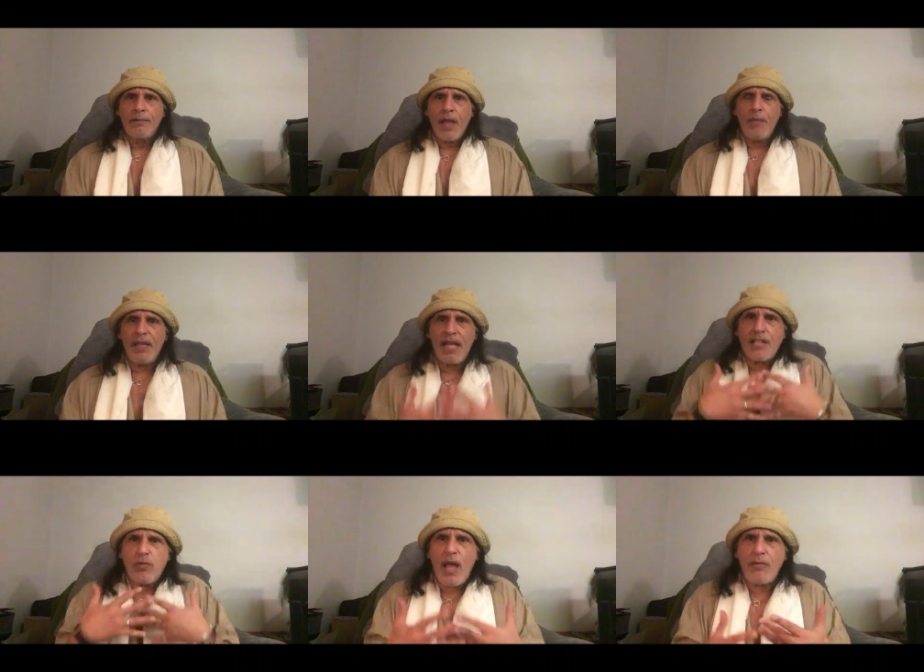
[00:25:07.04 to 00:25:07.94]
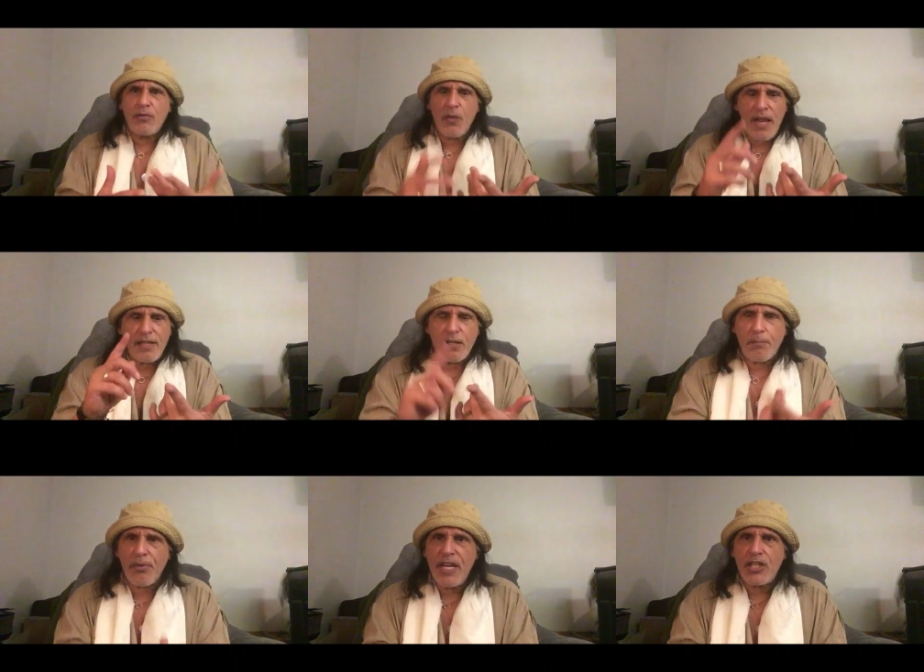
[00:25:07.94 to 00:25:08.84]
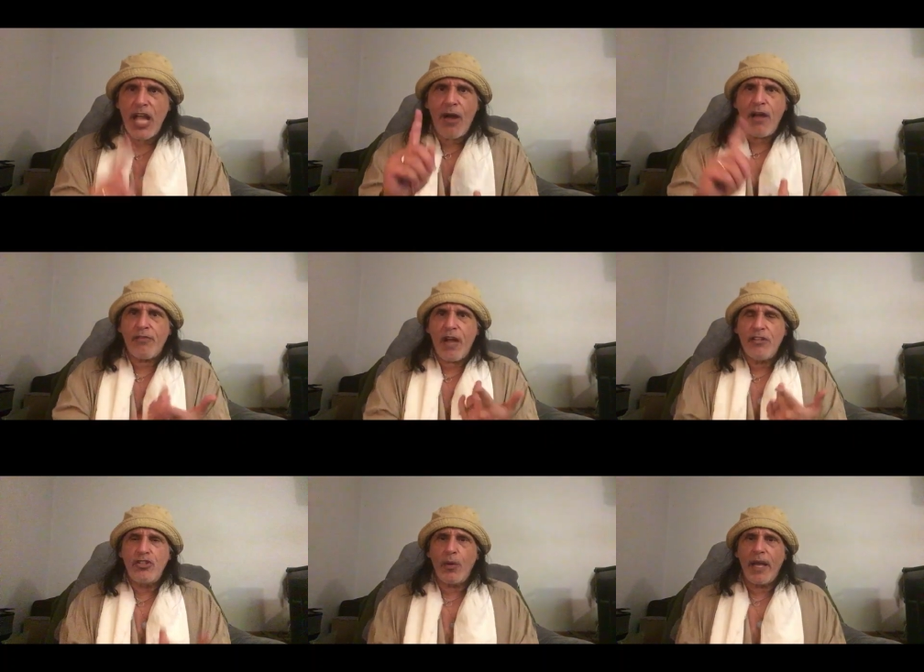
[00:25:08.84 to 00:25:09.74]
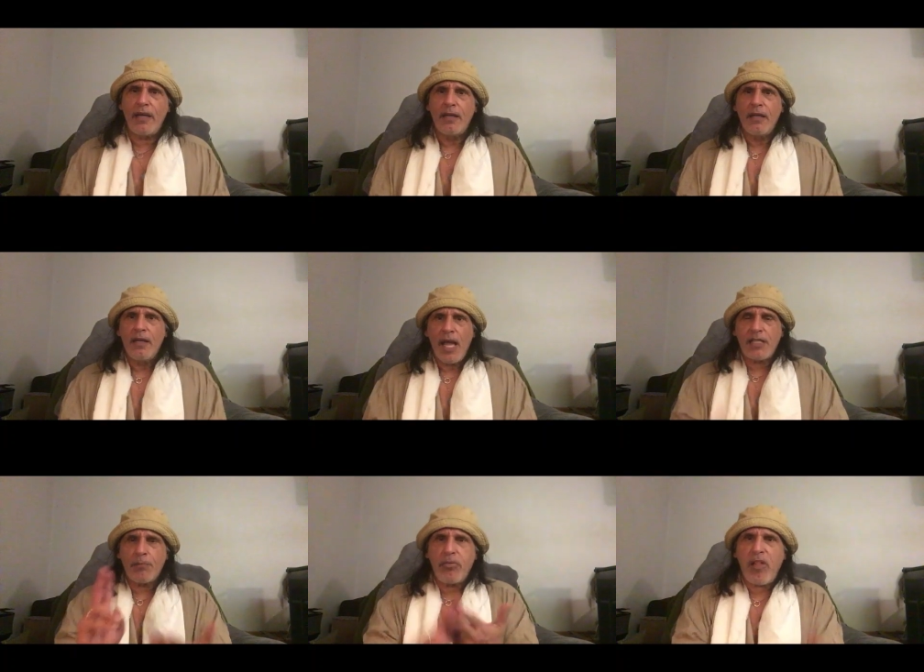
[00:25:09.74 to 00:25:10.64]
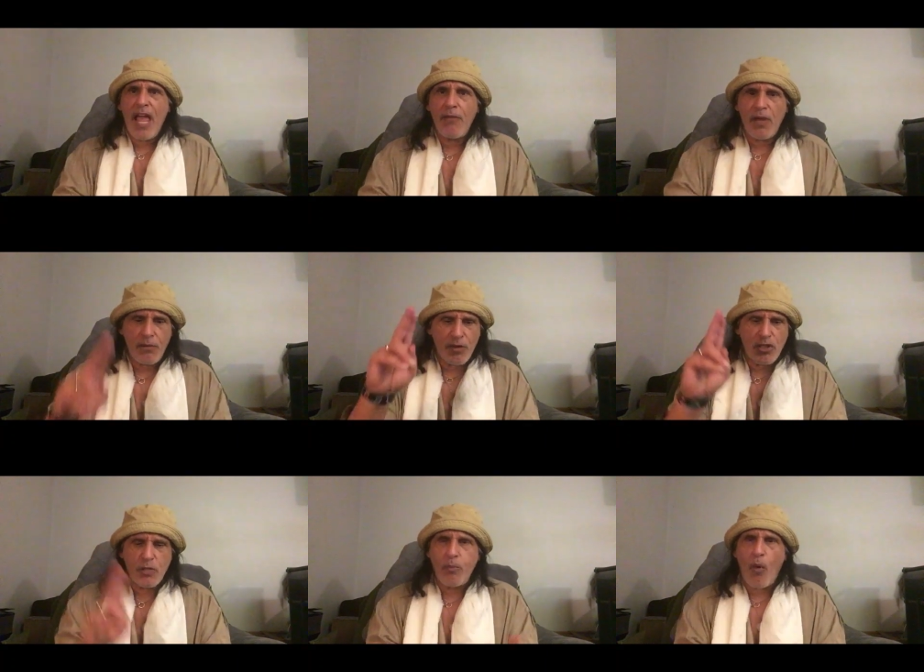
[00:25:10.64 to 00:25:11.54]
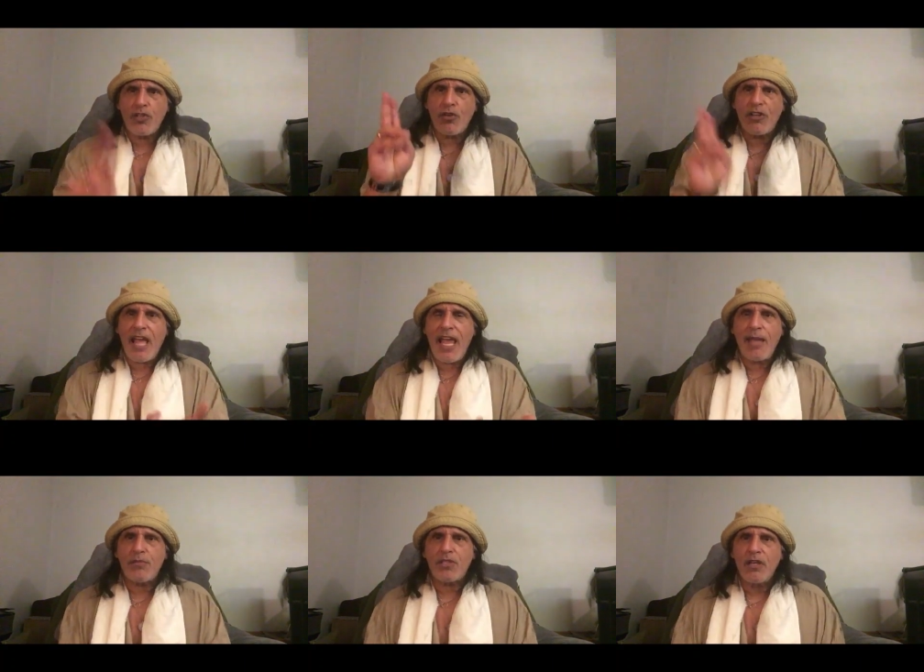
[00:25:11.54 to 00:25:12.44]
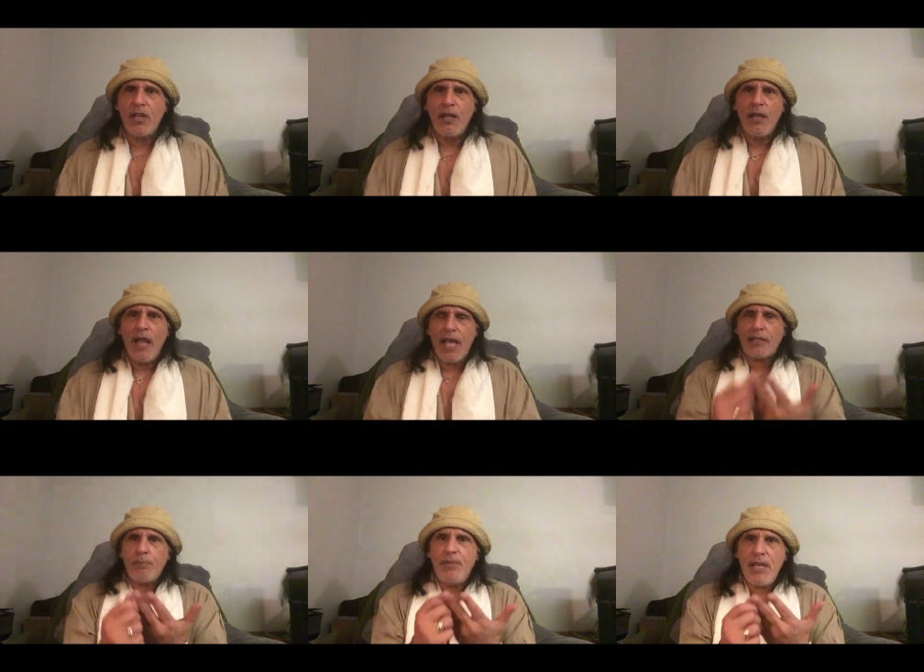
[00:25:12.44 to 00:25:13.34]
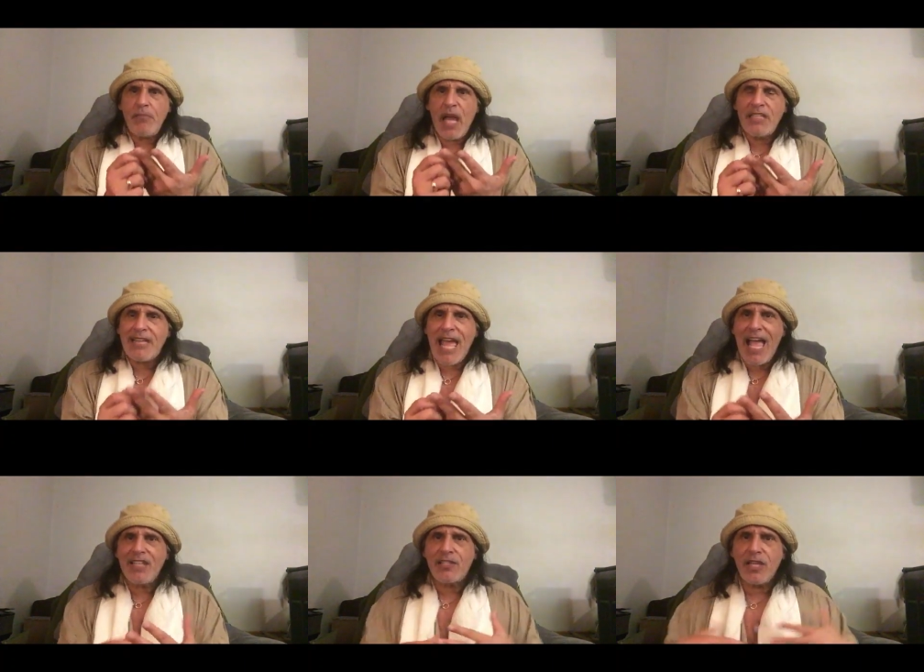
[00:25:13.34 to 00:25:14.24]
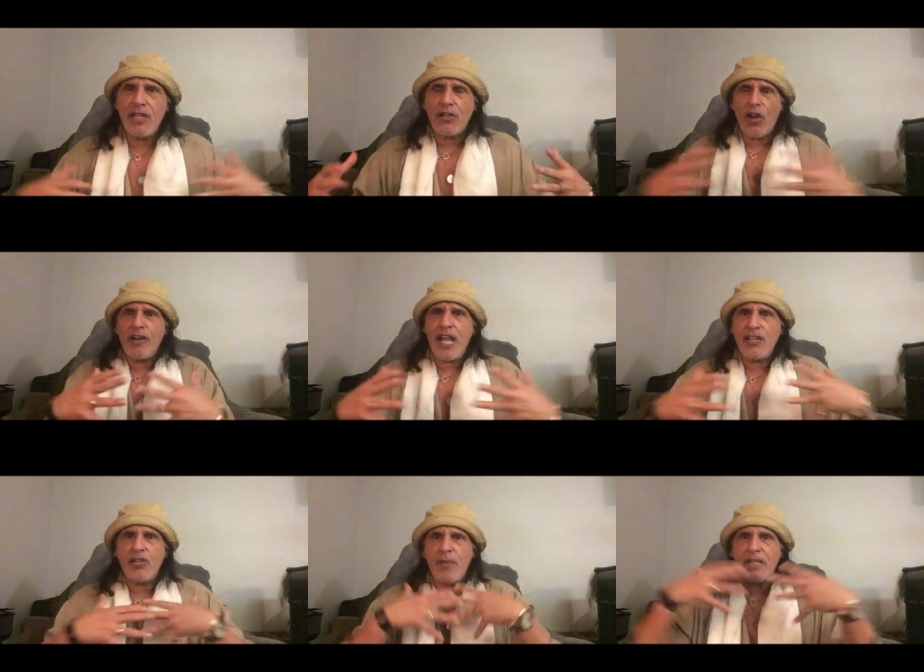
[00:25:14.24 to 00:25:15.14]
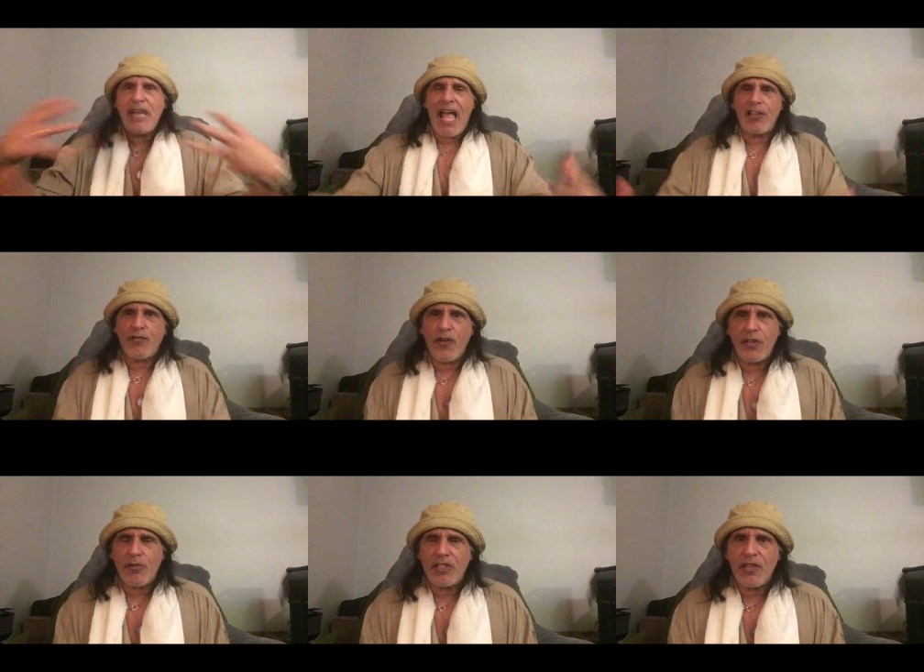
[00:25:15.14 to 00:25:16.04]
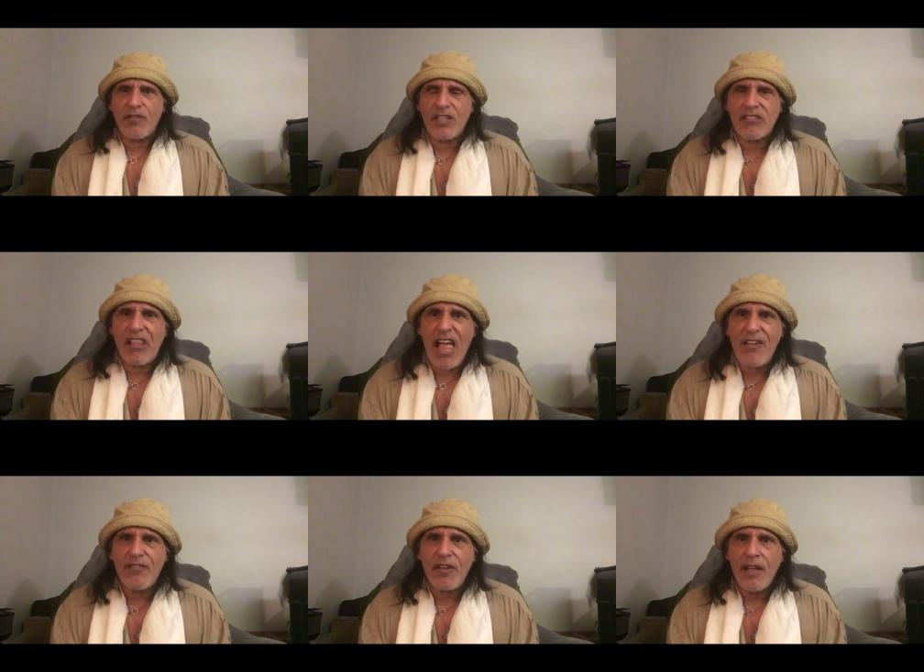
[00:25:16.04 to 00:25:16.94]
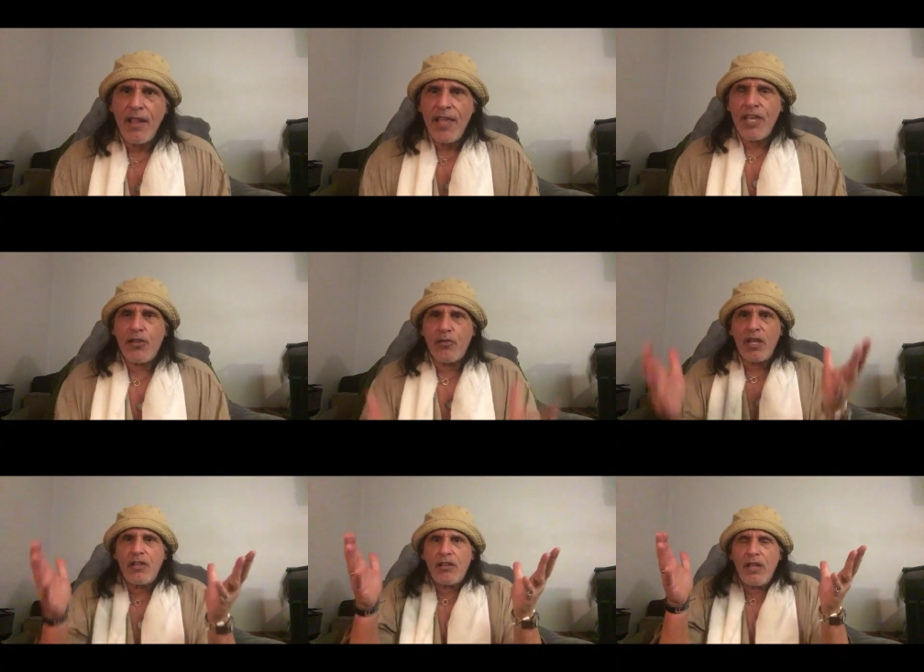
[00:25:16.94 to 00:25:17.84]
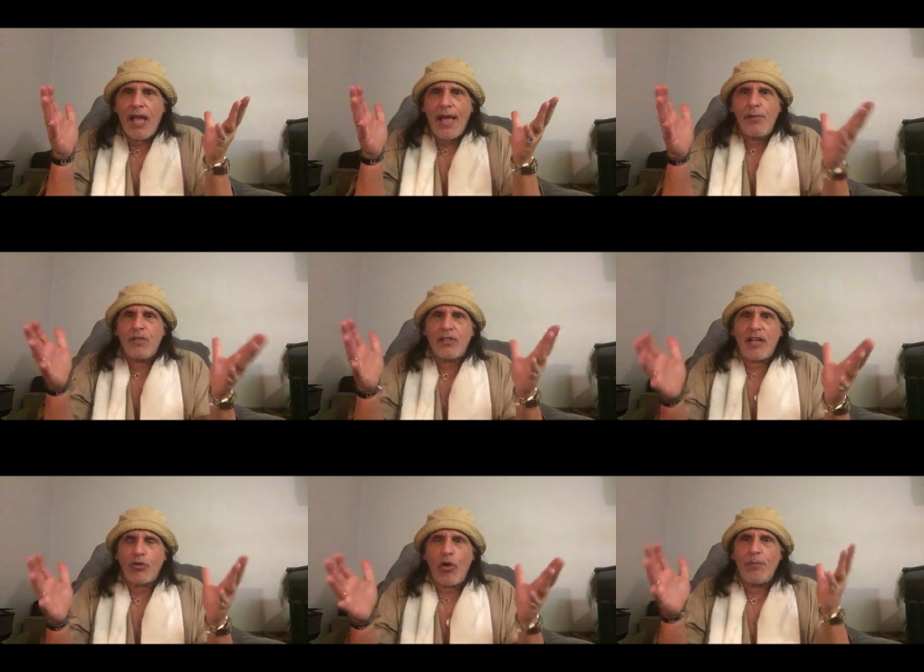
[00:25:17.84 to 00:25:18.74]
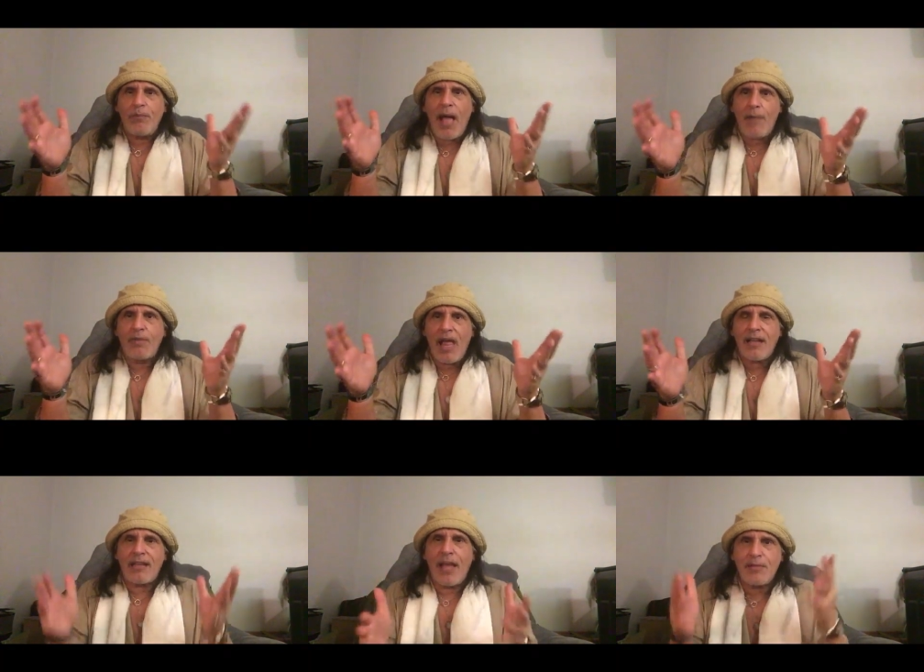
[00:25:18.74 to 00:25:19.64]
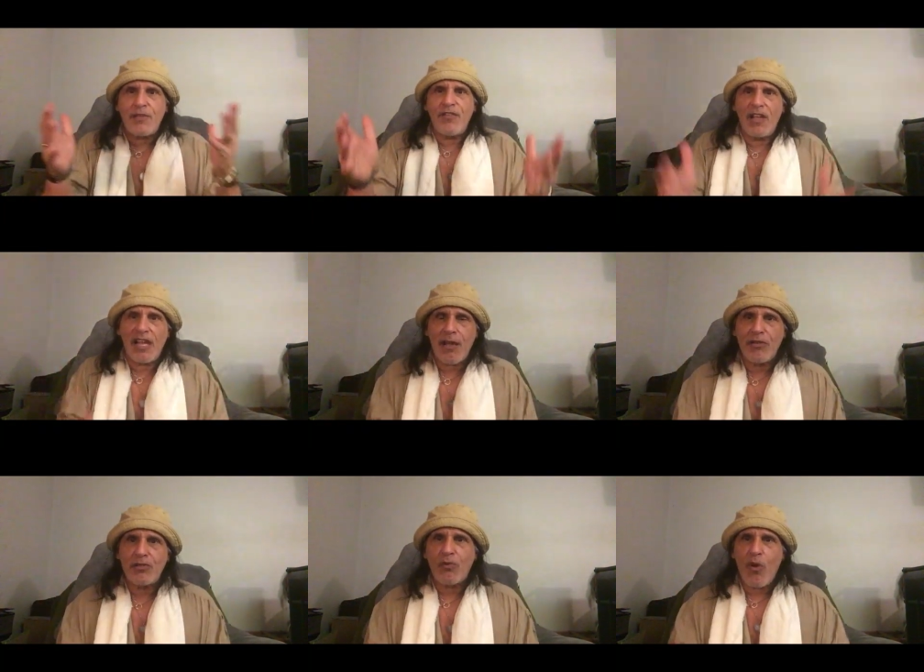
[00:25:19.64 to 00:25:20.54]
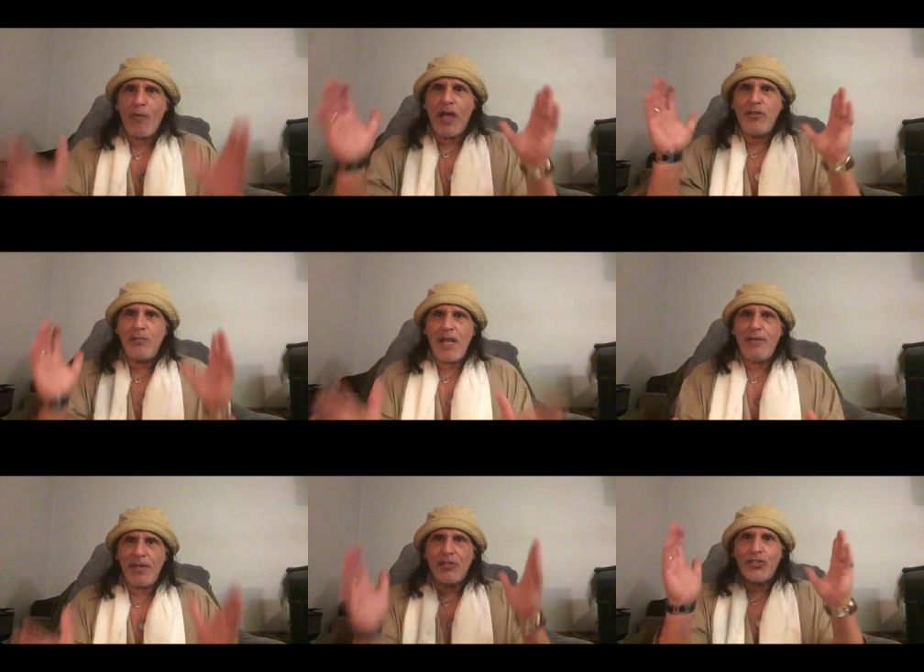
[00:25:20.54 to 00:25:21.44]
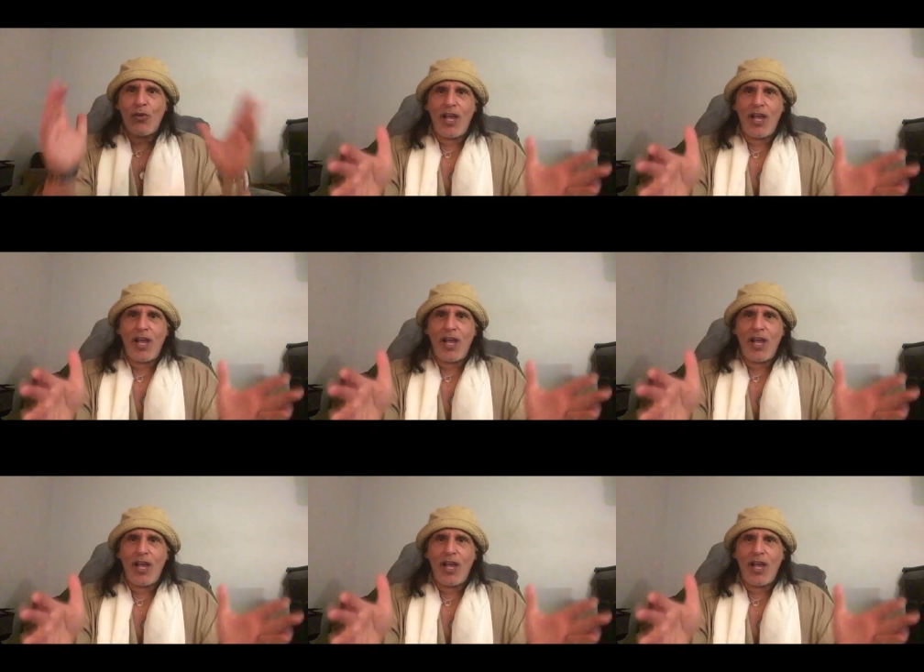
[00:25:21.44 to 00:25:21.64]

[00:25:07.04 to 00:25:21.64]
I mean, that's why I was created to preach however I do it and to play, whether it's sports or games, and to be my dad's incarnation, my dad's furtherance of this life. He, he, I, I told him, Pop, a lot of times I feel like I was a robot. You made me enjoy